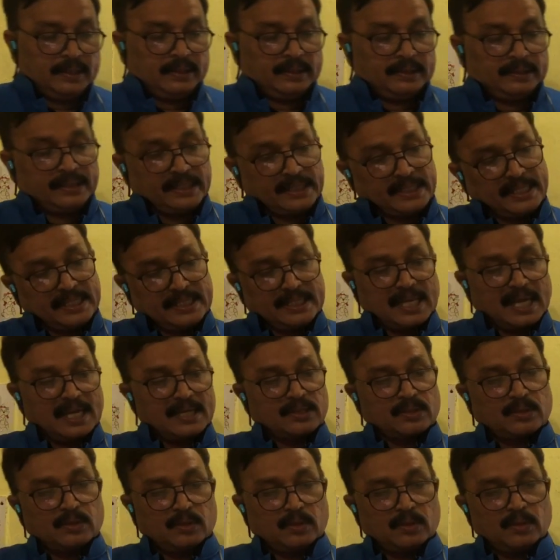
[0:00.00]
this is
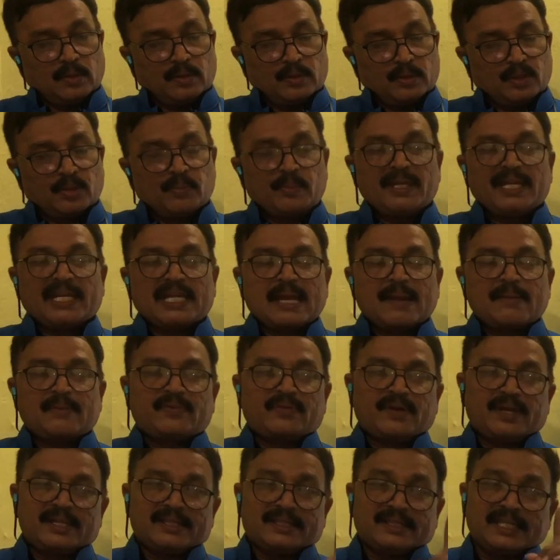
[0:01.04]
also should be kept
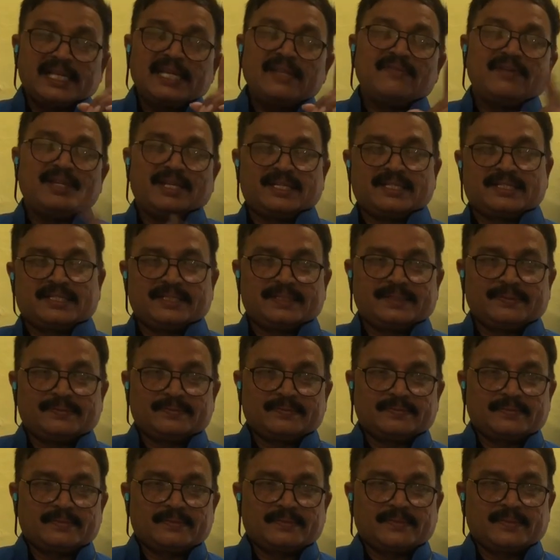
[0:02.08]
for 3 weeks.
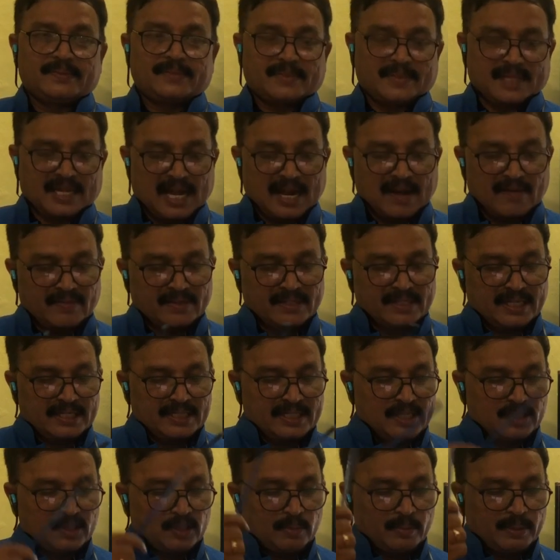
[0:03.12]
After that,
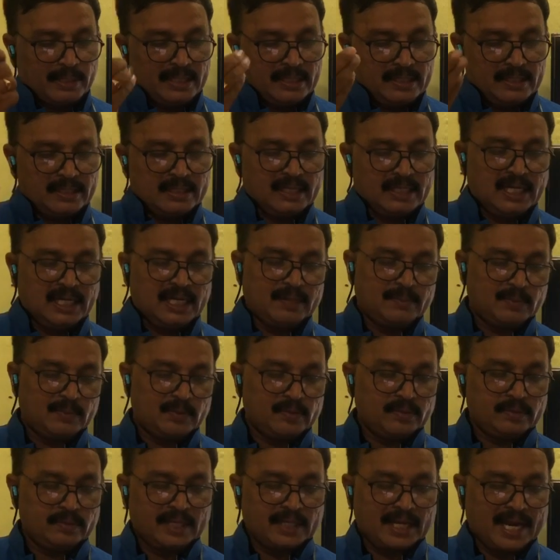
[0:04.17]
it should be
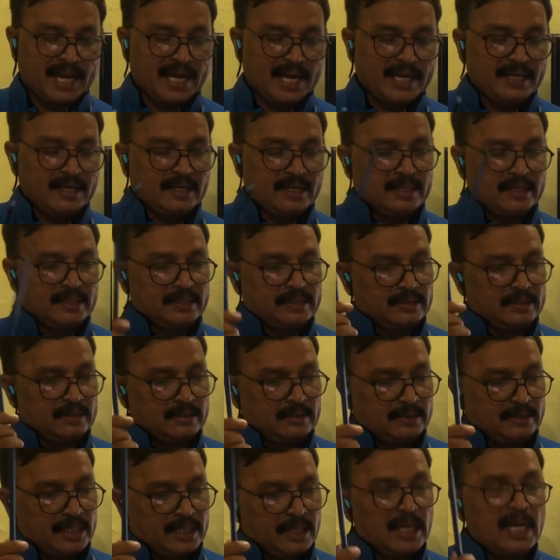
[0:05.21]
removed, and
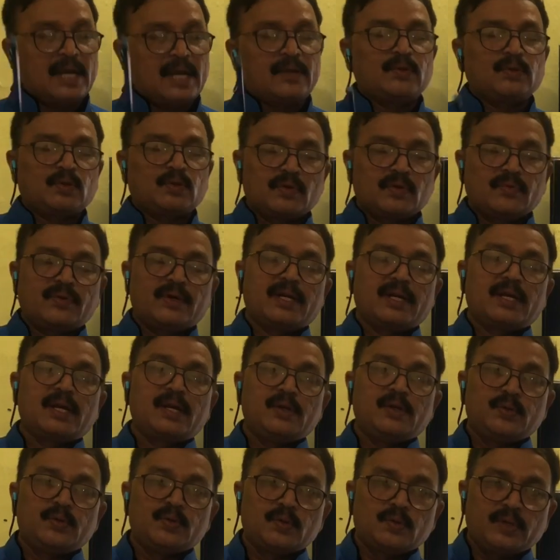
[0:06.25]
they have to go for a
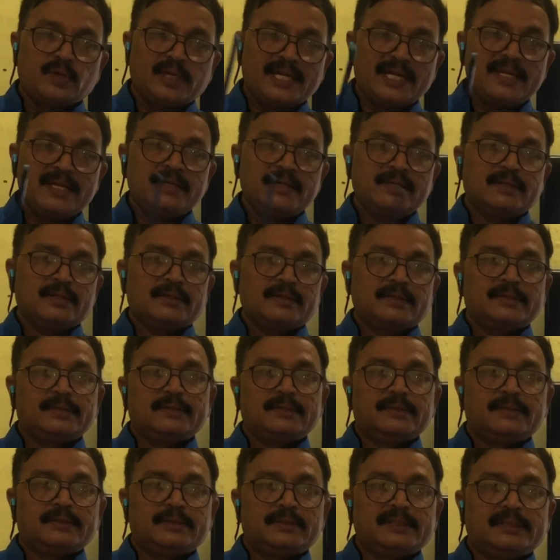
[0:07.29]
new ring
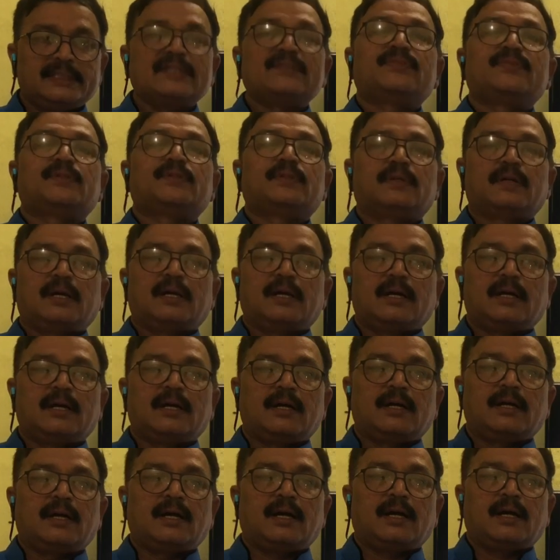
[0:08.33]
in the
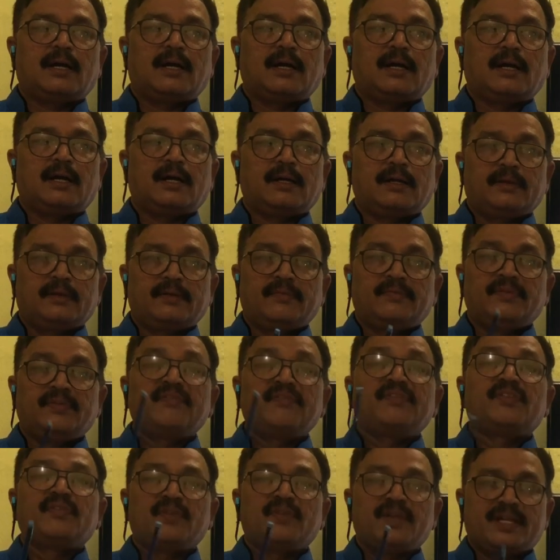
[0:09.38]

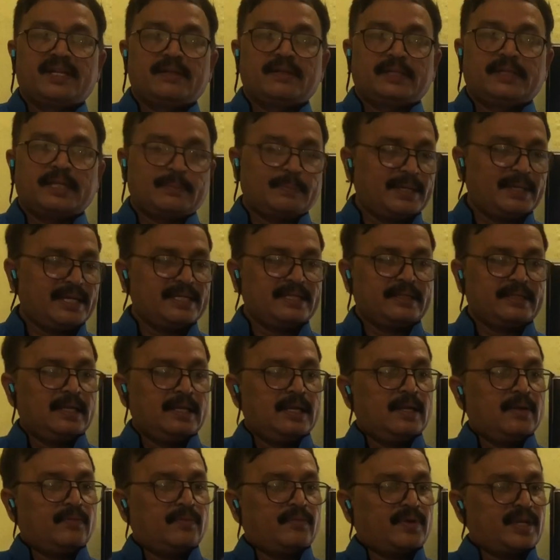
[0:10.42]
5th week. That means
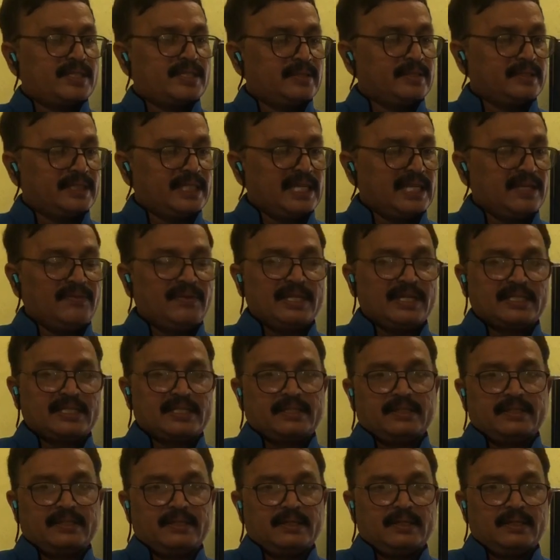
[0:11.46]
first 3 weeks,
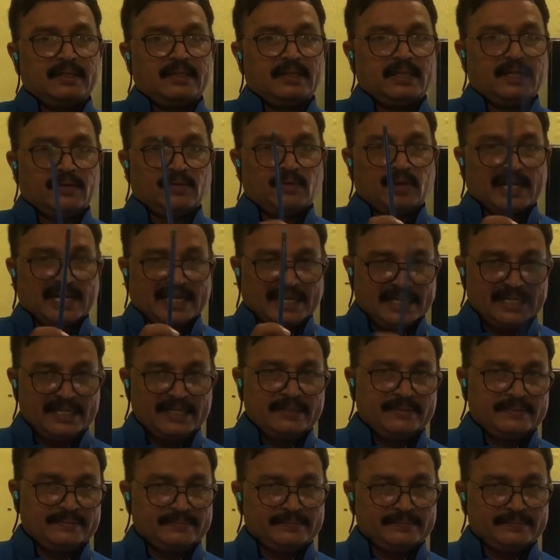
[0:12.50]
one ring,